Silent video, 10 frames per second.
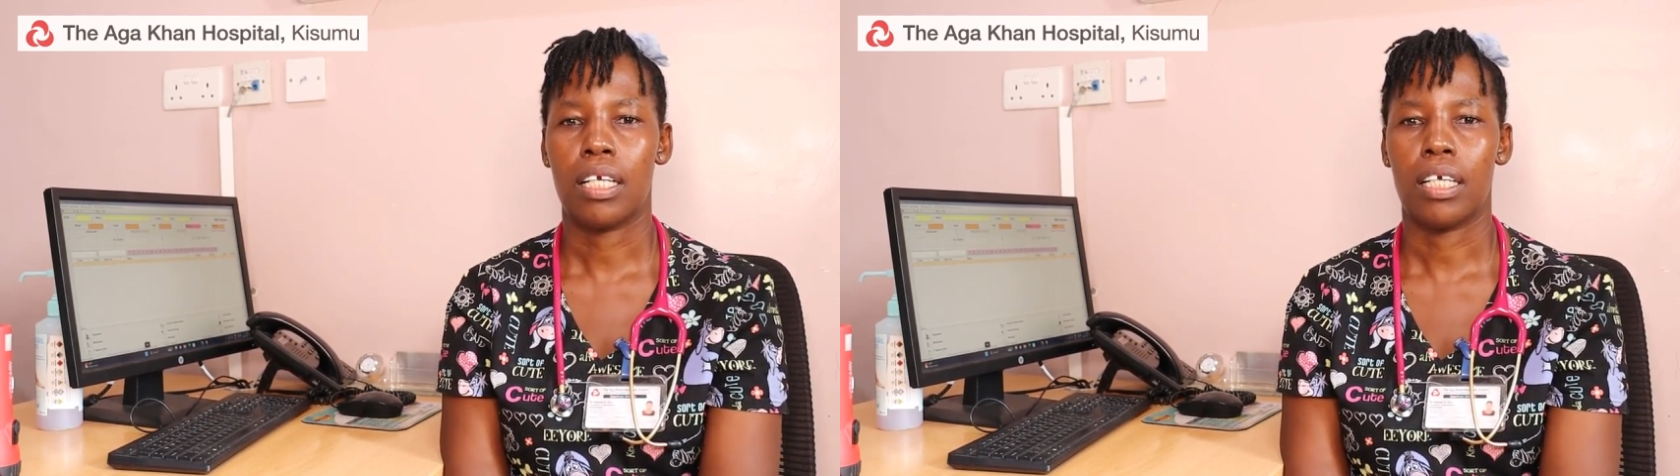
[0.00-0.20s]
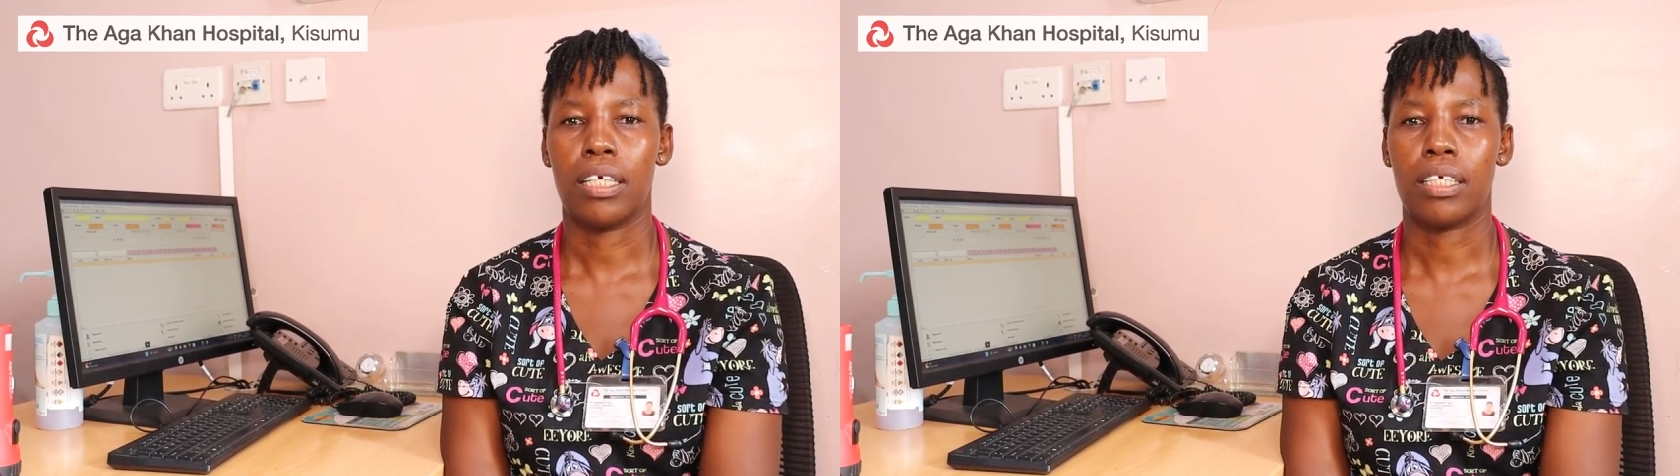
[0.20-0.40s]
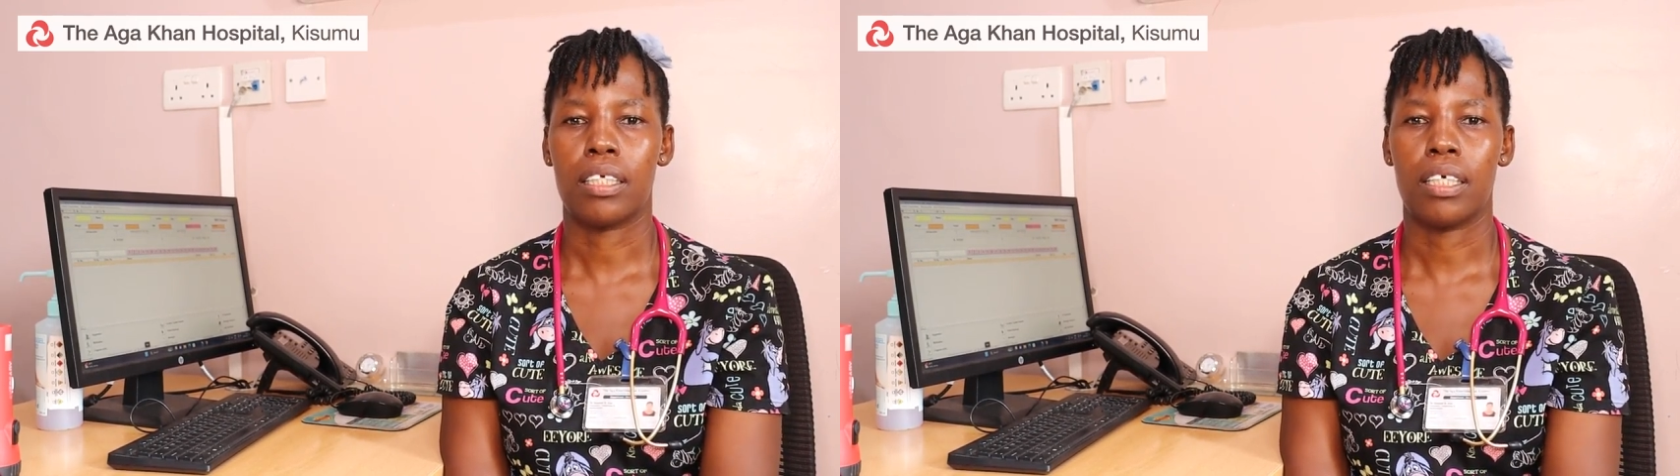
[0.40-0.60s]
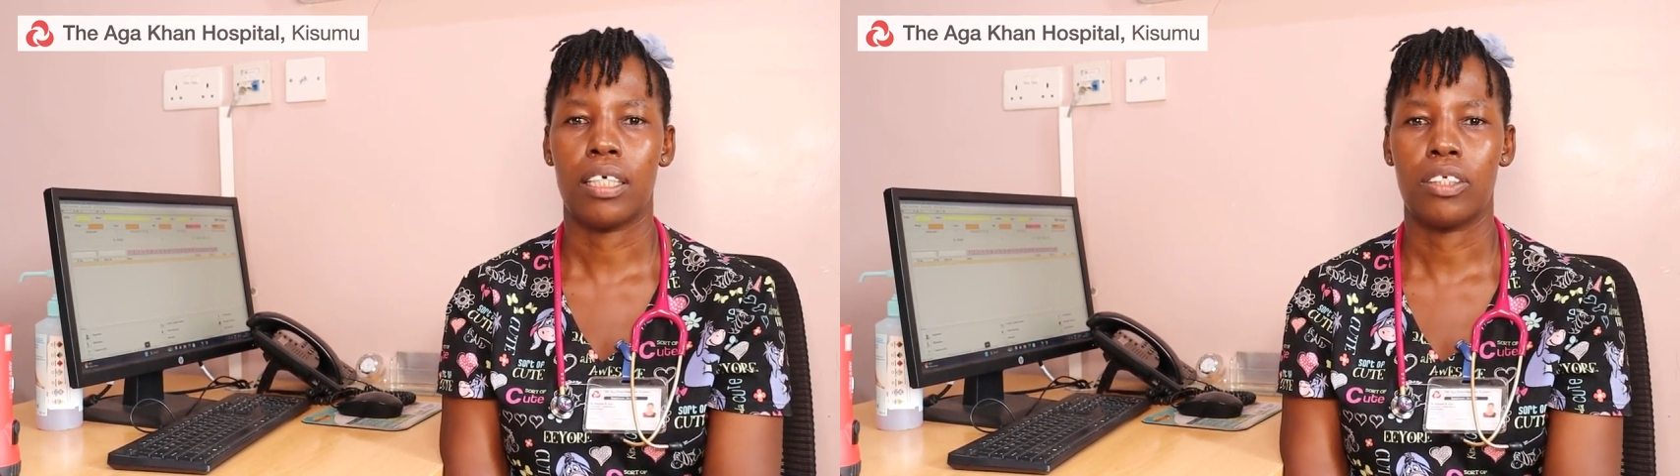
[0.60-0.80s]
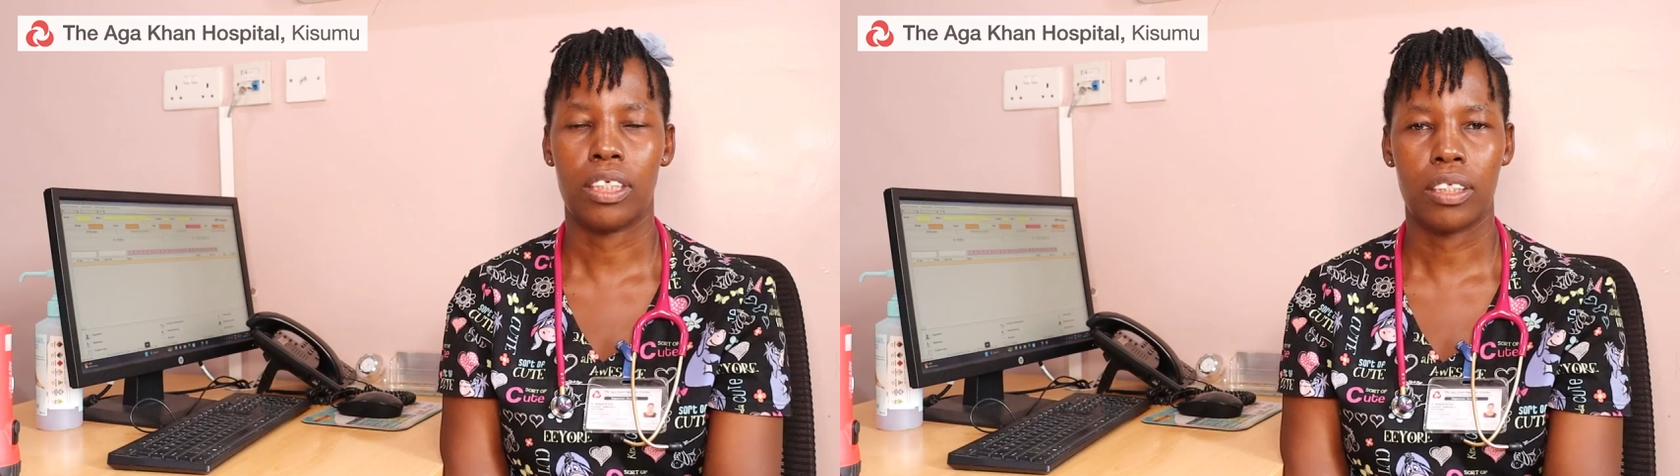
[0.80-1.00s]
like
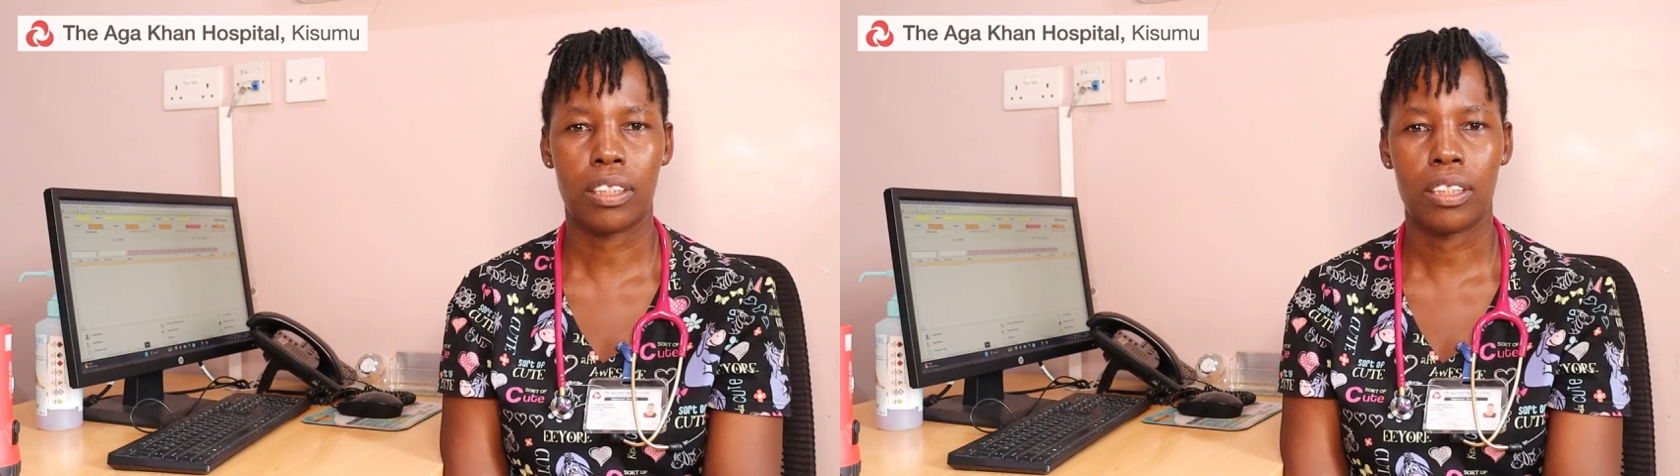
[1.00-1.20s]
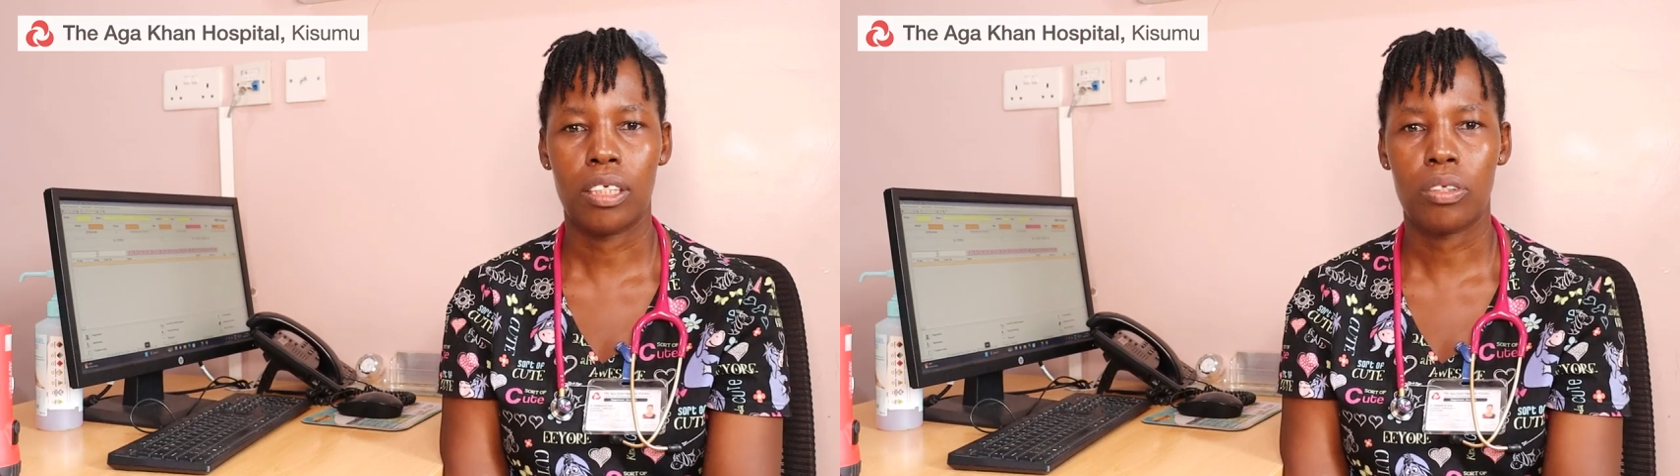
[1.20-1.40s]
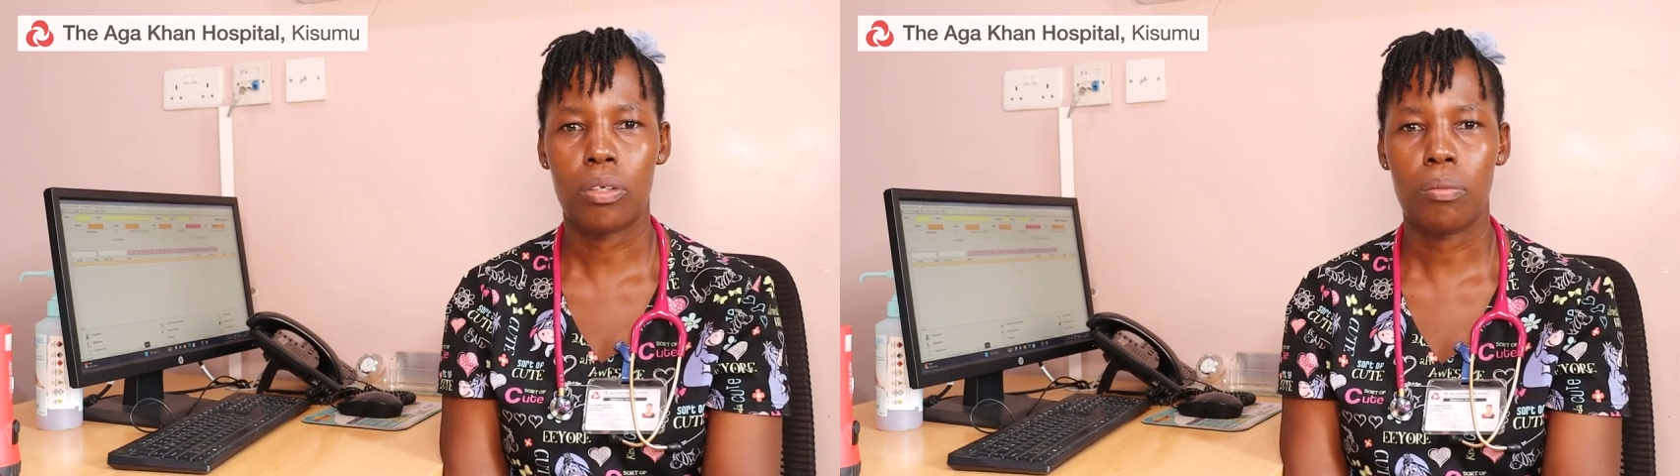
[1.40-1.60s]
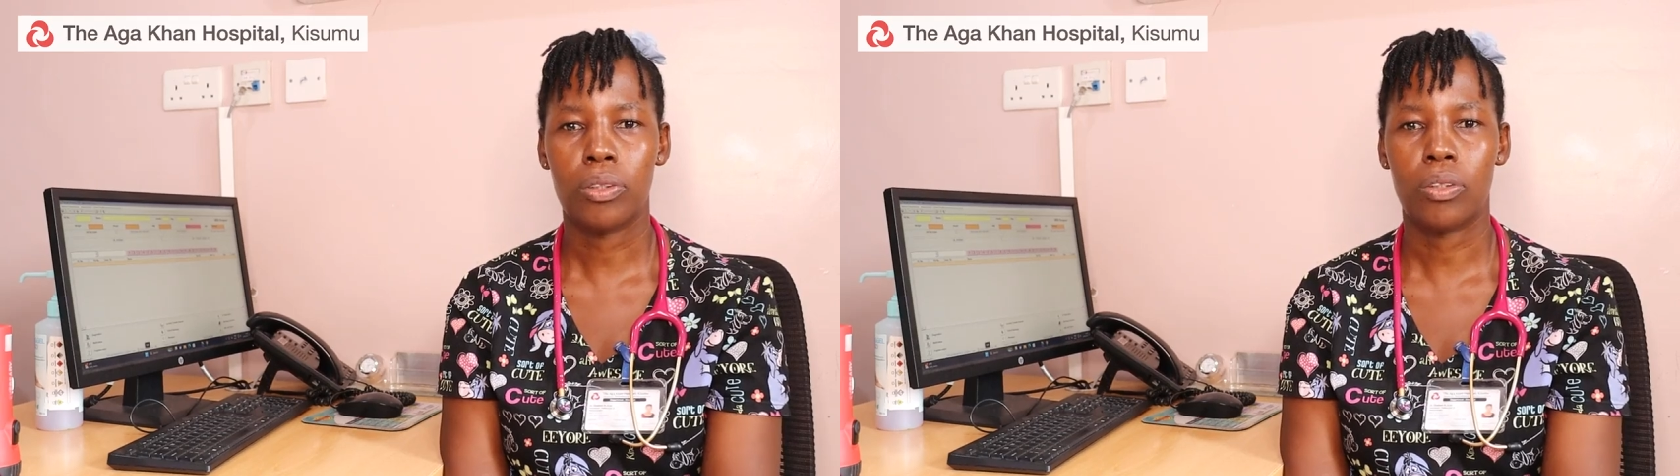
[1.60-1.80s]
chest syndrome,